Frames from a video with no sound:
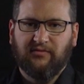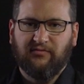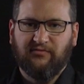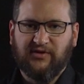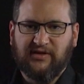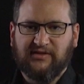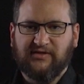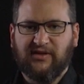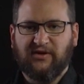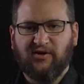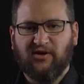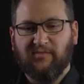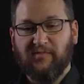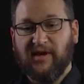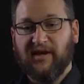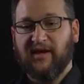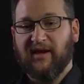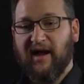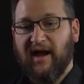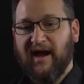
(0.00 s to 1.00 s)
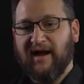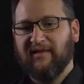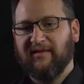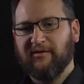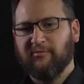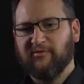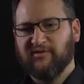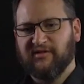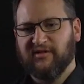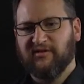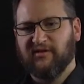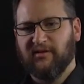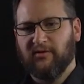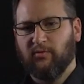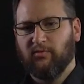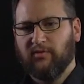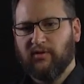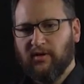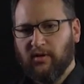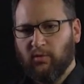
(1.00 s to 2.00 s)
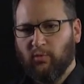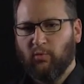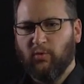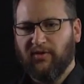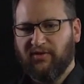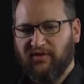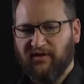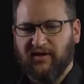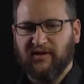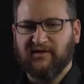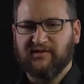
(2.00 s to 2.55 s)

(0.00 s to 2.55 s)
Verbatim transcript: vCenter and make it highly resilient within